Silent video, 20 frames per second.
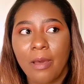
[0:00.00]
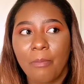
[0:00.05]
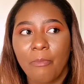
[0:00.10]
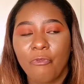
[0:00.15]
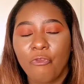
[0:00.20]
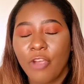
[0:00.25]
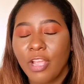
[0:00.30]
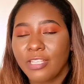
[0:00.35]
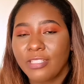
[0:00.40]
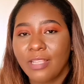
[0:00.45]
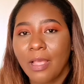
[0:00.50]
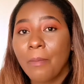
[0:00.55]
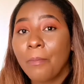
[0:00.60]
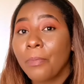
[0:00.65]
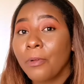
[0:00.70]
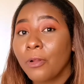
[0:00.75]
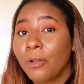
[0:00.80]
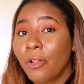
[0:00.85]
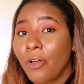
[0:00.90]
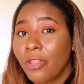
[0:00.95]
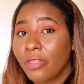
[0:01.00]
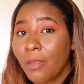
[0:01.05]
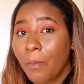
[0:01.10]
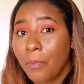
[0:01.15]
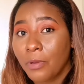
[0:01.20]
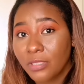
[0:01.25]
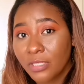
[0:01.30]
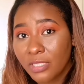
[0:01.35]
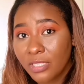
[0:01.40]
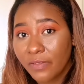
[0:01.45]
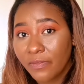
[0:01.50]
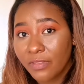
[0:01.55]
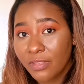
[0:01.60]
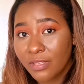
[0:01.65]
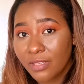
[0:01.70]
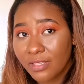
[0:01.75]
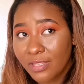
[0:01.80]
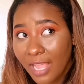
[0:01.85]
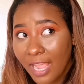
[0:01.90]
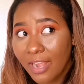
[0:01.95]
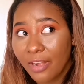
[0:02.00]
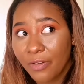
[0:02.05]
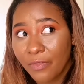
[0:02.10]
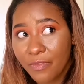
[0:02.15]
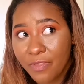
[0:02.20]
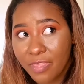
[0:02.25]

For example, on the positive side of